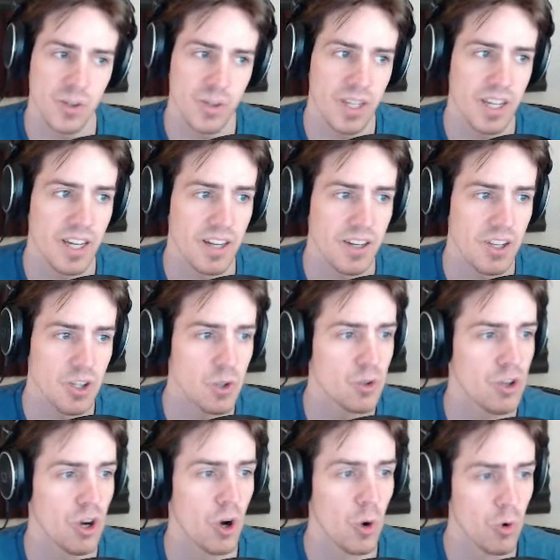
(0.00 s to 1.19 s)
Yes, you can.
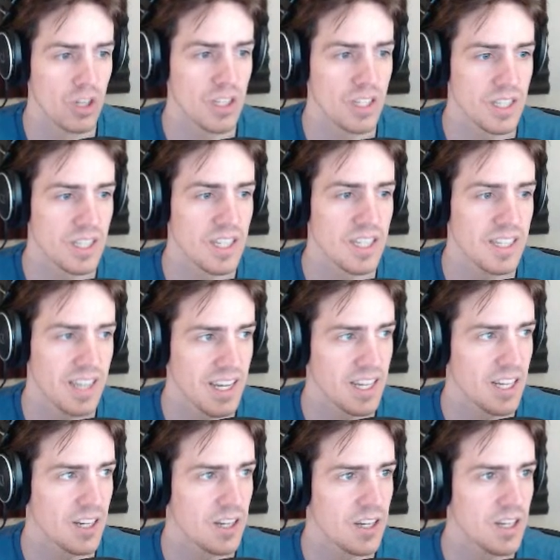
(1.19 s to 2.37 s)
You totally
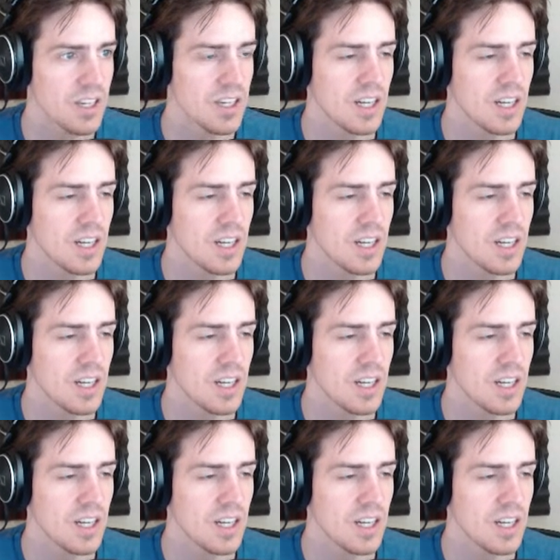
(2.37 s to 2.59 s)
can.